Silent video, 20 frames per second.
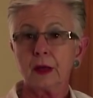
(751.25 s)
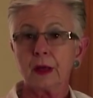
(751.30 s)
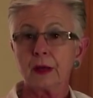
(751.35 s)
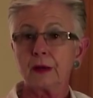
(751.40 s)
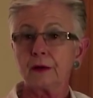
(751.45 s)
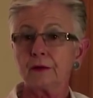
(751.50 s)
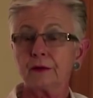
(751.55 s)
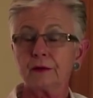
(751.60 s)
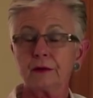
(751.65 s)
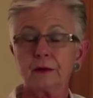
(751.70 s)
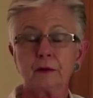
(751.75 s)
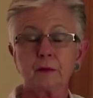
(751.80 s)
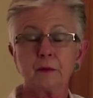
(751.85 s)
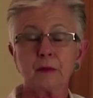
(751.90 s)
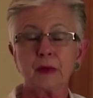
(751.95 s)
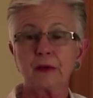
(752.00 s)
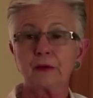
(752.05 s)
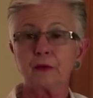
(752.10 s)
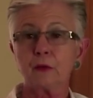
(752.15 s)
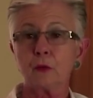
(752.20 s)
And it
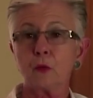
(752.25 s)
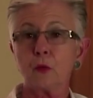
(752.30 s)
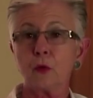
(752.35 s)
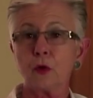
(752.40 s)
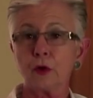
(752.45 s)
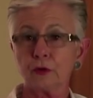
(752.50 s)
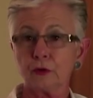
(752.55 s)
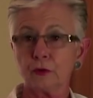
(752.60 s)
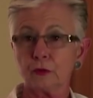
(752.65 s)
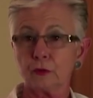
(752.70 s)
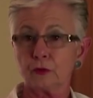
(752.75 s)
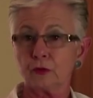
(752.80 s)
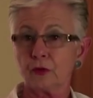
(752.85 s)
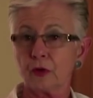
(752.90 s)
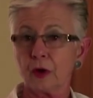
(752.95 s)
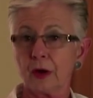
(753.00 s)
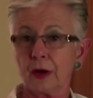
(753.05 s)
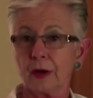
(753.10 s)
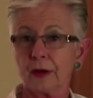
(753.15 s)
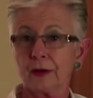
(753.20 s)
didn't matter what you
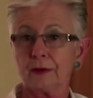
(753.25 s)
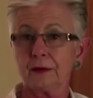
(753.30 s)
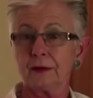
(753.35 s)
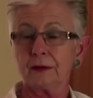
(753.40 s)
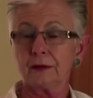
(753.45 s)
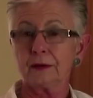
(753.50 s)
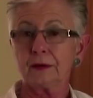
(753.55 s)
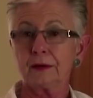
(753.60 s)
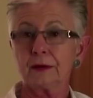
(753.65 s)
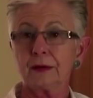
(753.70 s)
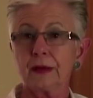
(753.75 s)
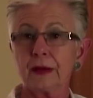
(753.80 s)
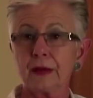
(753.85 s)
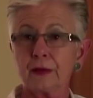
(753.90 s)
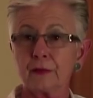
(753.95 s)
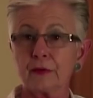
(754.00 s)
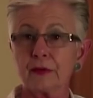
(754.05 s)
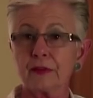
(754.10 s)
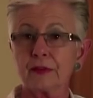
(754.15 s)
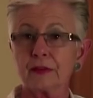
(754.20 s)
tried,
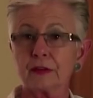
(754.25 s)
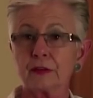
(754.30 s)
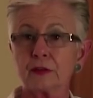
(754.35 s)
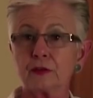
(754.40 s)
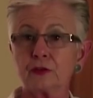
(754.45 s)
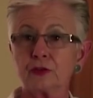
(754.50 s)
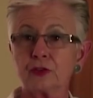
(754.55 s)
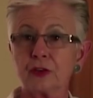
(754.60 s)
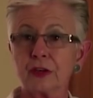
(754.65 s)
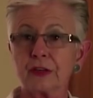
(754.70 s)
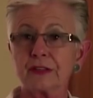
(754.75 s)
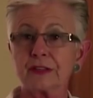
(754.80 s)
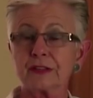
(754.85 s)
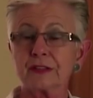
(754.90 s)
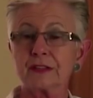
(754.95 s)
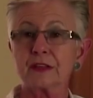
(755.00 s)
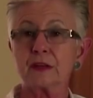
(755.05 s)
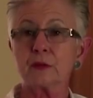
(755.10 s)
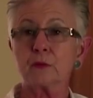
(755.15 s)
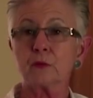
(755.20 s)
everything just
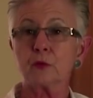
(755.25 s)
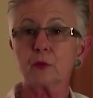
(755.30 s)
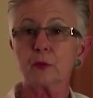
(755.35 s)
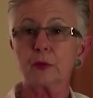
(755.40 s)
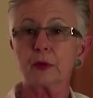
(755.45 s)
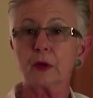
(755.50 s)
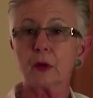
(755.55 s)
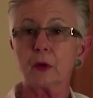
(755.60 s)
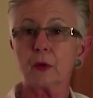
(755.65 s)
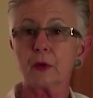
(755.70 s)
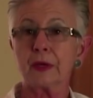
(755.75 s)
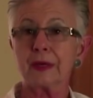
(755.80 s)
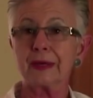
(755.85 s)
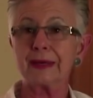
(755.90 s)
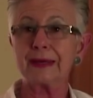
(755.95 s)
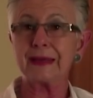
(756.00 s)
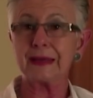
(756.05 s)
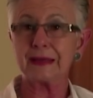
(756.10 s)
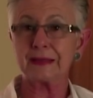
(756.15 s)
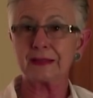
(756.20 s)
seemed to be going
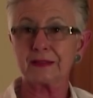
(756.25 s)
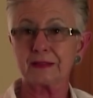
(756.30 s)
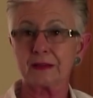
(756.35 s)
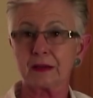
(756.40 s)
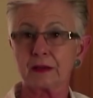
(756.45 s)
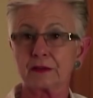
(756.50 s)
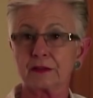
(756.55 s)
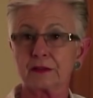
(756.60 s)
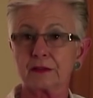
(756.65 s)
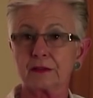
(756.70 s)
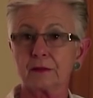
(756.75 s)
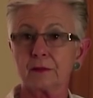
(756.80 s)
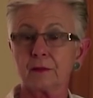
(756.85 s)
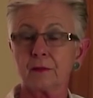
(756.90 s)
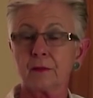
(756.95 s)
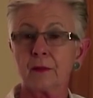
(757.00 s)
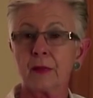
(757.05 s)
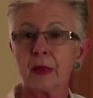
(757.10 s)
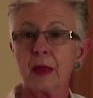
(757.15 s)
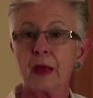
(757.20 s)
against us.
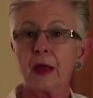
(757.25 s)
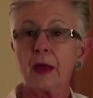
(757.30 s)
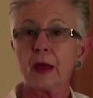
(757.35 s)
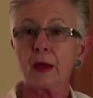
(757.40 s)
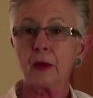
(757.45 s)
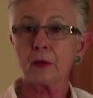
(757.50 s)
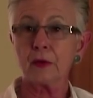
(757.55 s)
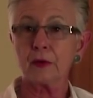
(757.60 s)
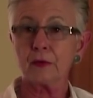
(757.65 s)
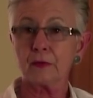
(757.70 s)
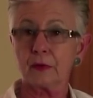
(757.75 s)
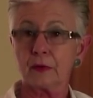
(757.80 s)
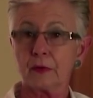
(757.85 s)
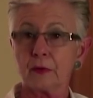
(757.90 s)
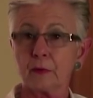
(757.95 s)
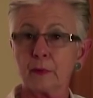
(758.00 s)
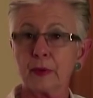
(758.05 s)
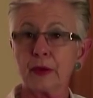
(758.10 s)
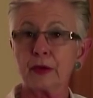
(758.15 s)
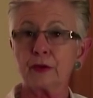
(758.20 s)
However,
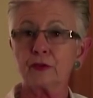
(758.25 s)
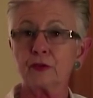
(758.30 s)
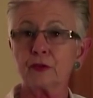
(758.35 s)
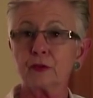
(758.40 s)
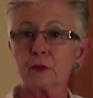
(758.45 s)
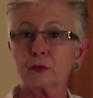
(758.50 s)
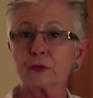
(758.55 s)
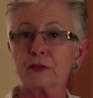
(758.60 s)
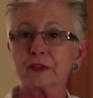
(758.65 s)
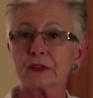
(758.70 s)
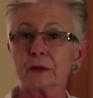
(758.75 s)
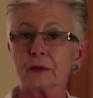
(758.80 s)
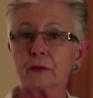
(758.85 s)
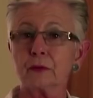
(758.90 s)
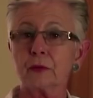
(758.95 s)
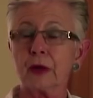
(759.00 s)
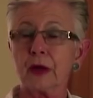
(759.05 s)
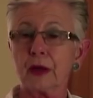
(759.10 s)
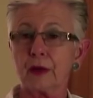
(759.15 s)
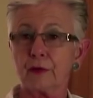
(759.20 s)
the patient would still
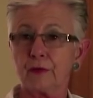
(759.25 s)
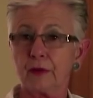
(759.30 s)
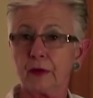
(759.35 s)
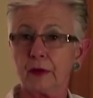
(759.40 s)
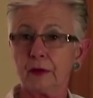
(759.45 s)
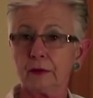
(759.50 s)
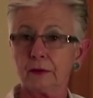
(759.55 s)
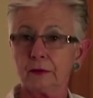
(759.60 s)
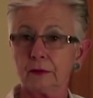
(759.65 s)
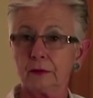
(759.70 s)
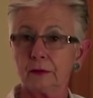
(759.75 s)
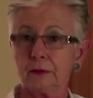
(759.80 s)
recover